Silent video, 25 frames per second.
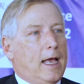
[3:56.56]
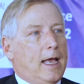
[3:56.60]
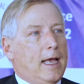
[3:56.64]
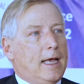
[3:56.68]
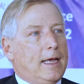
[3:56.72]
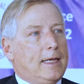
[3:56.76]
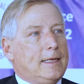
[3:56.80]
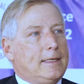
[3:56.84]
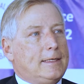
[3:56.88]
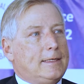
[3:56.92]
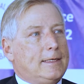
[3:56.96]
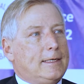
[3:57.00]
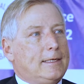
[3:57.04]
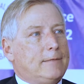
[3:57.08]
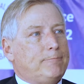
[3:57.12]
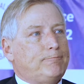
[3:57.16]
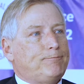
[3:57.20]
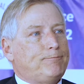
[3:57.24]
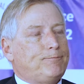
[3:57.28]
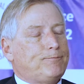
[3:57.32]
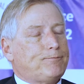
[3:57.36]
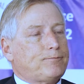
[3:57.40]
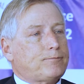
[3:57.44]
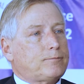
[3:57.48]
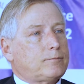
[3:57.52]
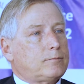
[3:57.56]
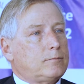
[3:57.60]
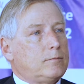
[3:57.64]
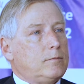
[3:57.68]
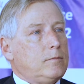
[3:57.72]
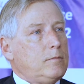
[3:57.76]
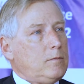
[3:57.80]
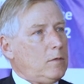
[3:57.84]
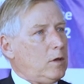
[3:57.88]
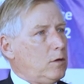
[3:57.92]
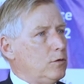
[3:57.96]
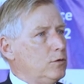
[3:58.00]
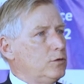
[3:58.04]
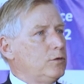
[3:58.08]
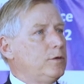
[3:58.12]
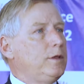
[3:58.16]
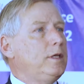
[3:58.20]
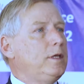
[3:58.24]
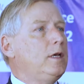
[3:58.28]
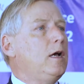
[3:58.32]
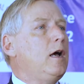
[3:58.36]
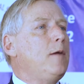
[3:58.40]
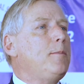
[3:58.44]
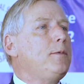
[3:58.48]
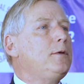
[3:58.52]
And so
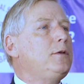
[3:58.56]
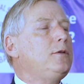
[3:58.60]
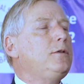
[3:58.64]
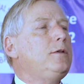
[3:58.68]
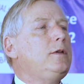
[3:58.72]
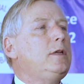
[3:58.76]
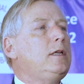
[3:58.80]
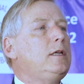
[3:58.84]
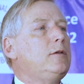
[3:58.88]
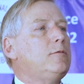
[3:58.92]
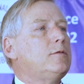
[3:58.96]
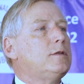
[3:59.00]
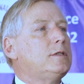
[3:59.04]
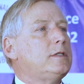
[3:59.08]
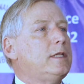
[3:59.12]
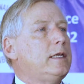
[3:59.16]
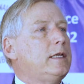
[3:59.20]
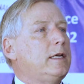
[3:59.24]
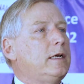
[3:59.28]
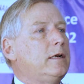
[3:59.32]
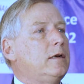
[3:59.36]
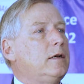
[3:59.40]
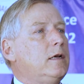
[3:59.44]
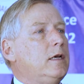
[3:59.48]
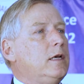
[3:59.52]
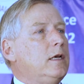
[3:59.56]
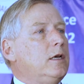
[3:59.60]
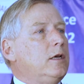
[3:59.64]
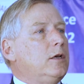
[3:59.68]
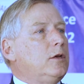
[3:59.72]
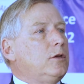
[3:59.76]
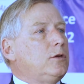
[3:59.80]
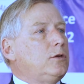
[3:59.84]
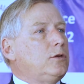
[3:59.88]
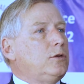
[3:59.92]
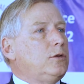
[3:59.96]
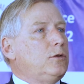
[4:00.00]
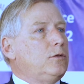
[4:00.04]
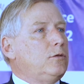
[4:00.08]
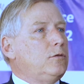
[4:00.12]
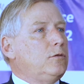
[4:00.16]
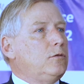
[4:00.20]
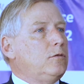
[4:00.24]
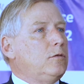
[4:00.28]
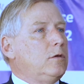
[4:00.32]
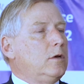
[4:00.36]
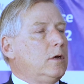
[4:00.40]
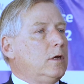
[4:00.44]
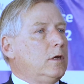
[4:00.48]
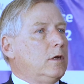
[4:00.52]
the opportunity was there
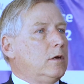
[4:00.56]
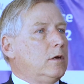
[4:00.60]
to,